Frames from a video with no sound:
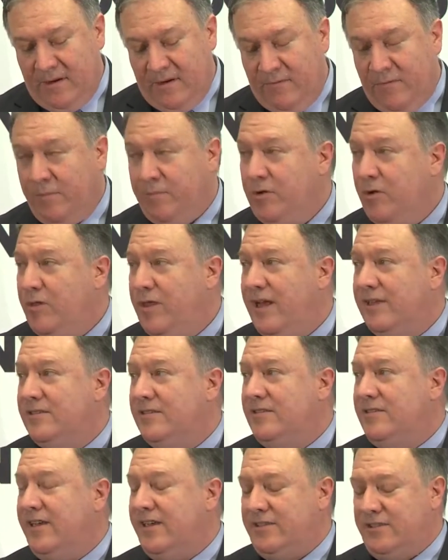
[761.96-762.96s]
From
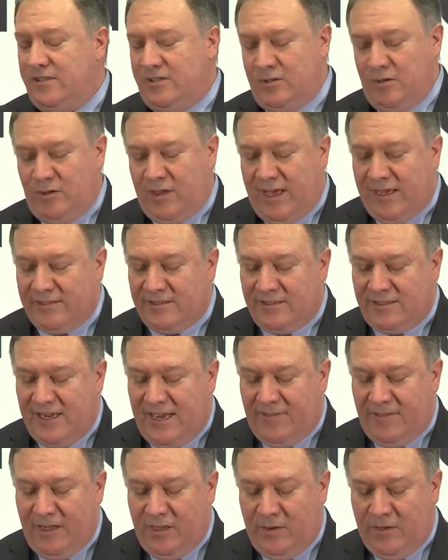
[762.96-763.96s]
2006 to
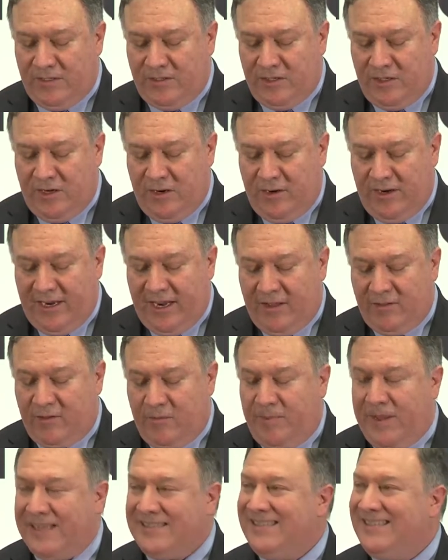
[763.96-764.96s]
2010, the UN Security
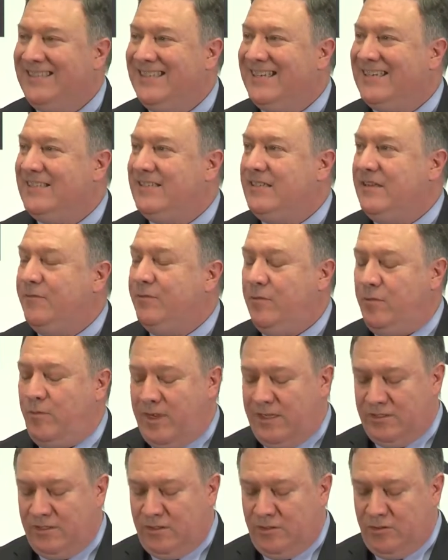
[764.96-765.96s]
Council passed 6 different
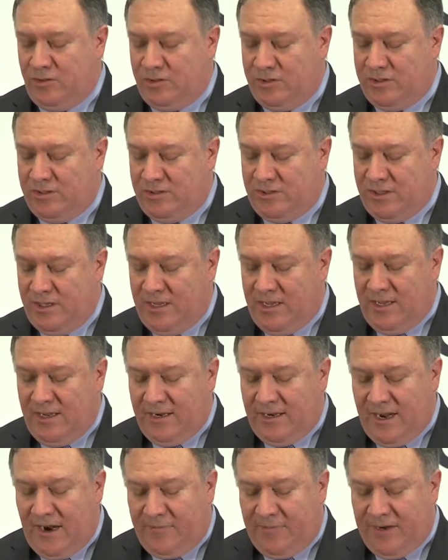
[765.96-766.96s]
resolutions
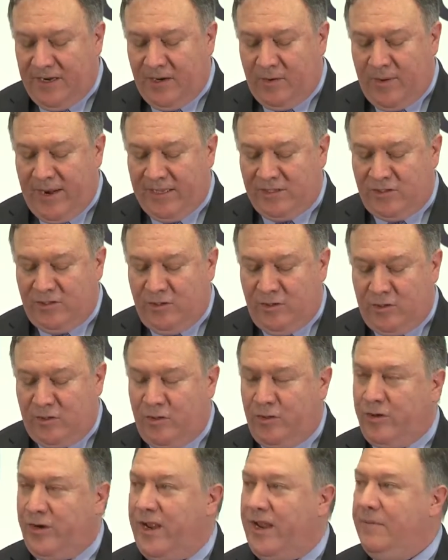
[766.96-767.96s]
governing Iran's
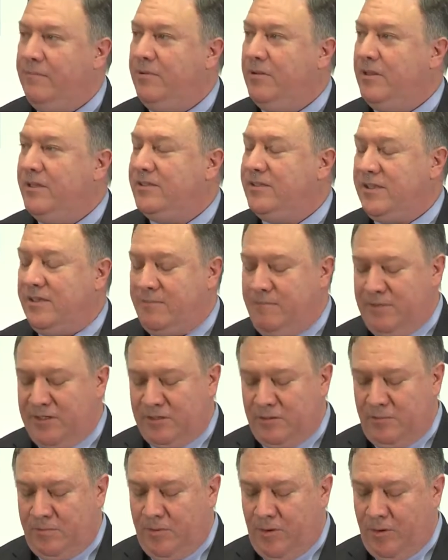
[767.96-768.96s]
nuclear and ballistic
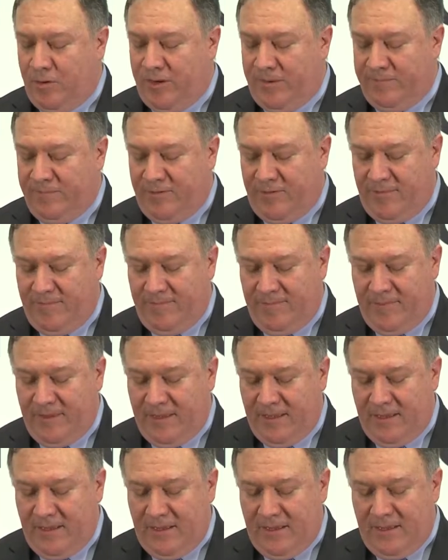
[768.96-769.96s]
missile programs.
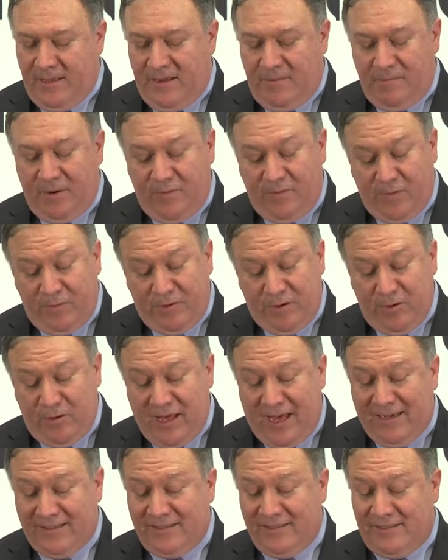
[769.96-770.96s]
But from
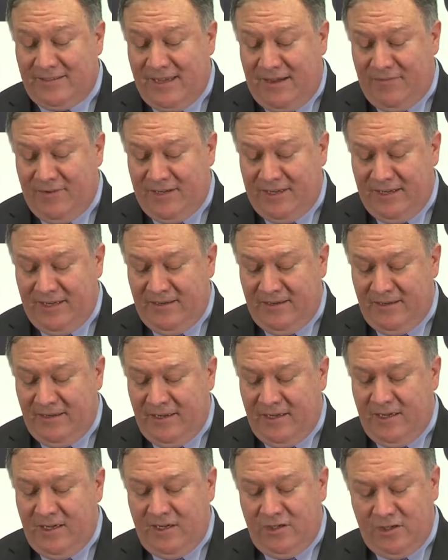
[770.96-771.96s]
2017
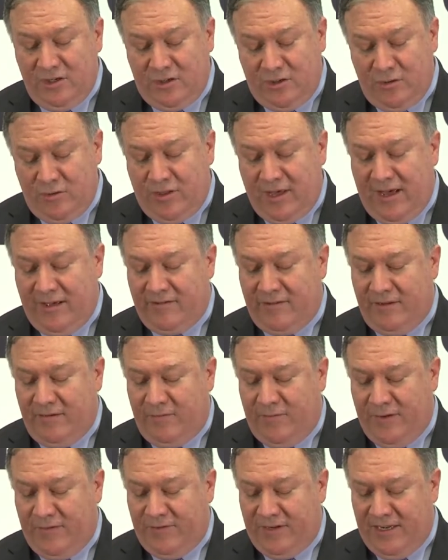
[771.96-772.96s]
to
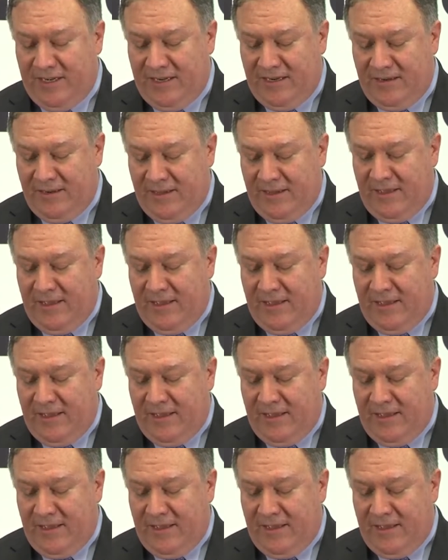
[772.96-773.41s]
2015,